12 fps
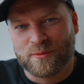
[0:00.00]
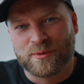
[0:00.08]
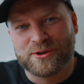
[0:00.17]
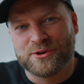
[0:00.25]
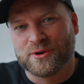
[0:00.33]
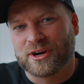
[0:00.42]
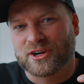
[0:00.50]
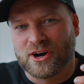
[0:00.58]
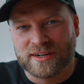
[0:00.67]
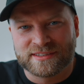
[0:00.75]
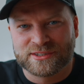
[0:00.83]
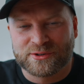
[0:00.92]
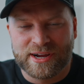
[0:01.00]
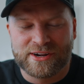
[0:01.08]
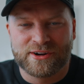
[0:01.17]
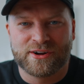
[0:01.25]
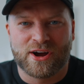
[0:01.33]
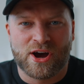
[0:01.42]
when you're a content
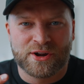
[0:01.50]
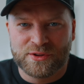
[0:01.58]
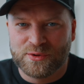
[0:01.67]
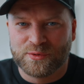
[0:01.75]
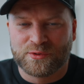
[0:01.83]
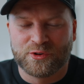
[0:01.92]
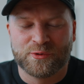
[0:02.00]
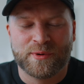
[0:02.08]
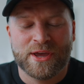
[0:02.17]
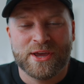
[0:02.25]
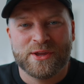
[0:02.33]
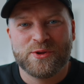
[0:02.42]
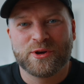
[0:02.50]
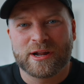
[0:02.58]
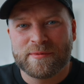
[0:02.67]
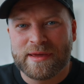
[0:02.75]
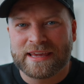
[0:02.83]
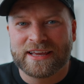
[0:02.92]
creator on YouTube, you gotta
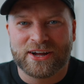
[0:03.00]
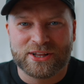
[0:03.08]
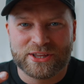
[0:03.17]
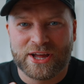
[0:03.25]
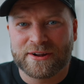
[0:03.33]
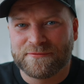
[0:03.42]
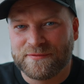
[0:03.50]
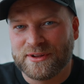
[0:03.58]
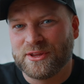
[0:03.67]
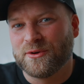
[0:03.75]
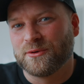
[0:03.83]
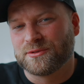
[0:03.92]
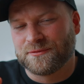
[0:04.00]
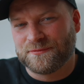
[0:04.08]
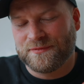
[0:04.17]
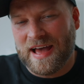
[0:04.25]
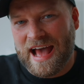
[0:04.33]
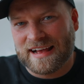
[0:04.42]
be making a lot of videos
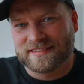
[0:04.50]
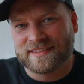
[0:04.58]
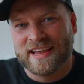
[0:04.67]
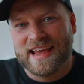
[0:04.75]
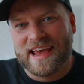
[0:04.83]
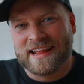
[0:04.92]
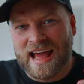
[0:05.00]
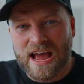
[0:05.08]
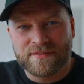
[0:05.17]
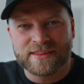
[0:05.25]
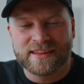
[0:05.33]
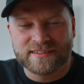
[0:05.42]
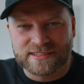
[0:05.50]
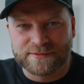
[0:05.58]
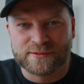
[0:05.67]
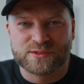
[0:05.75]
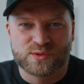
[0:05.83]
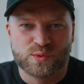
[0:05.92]
fast, and having these
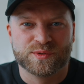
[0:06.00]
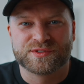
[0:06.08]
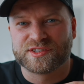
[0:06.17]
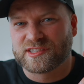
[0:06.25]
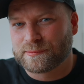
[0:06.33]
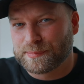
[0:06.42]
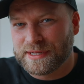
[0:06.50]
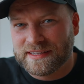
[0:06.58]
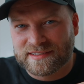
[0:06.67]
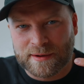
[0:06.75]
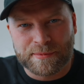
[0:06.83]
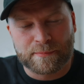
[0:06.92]
different tools just speeds up the